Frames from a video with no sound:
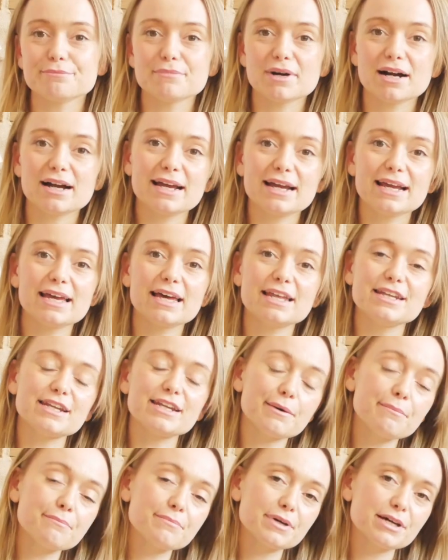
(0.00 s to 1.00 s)
My
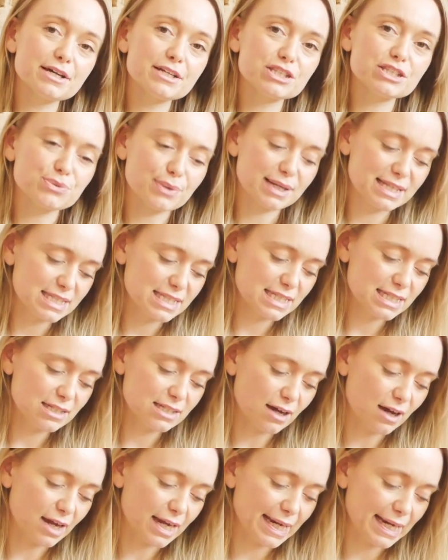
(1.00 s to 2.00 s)
number
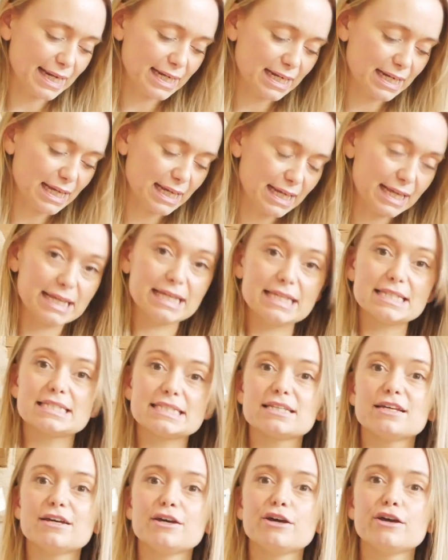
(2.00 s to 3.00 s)
29
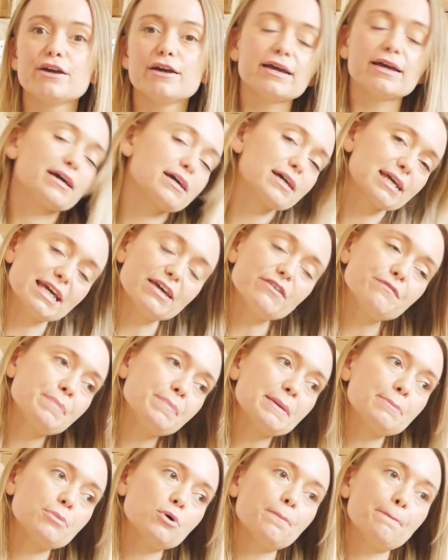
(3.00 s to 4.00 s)
is give
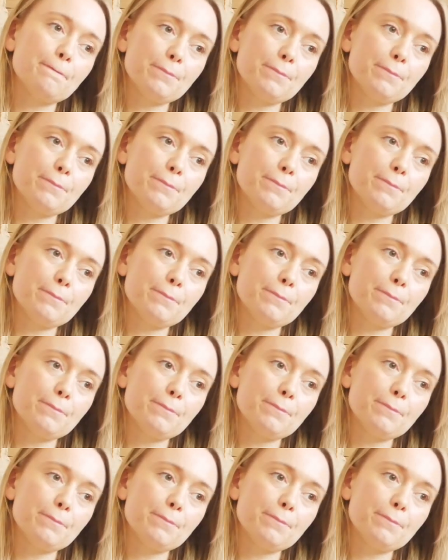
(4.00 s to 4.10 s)
people